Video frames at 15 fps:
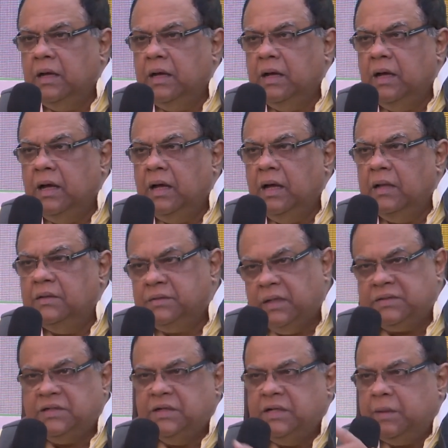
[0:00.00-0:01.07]
Such
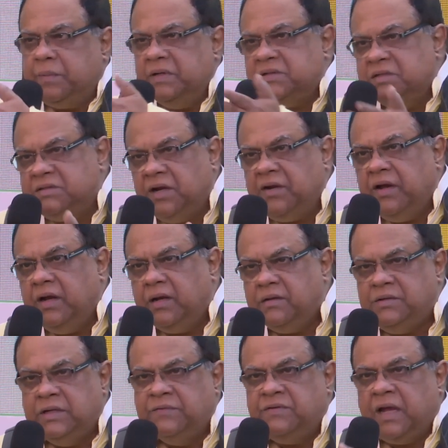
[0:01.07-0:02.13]
senior persons are here,
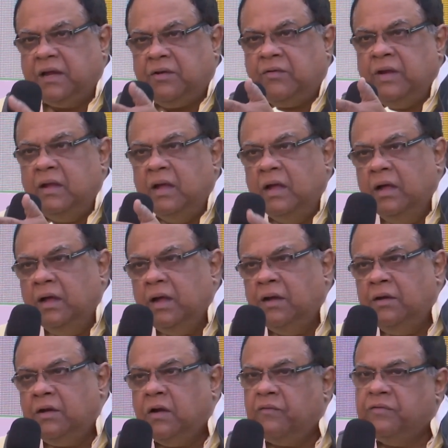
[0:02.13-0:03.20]
Chief Secretary,
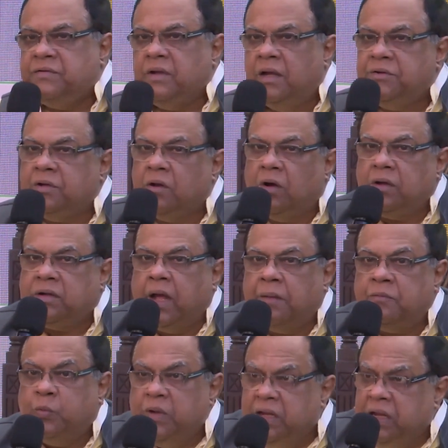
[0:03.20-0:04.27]
Editor of Shillong Times.
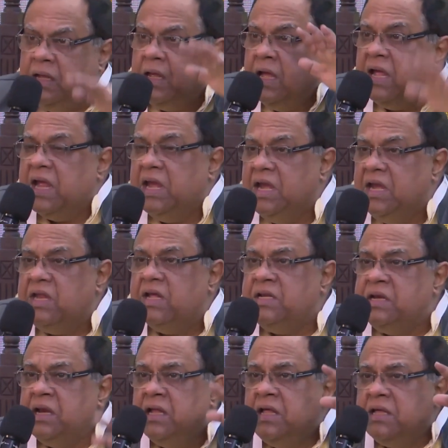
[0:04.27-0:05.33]
We Indian,
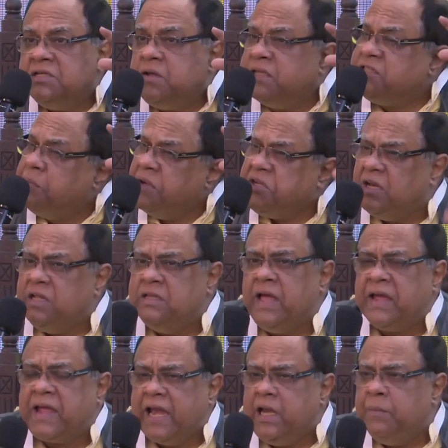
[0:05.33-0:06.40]
especially the
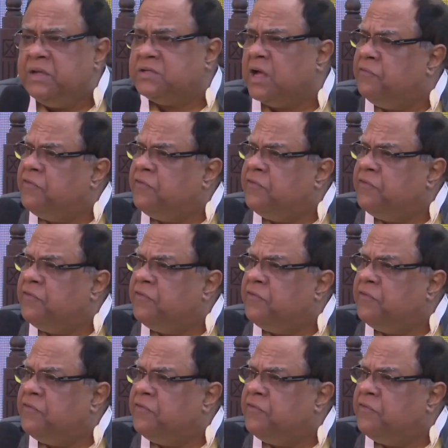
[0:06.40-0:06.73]
academics, are very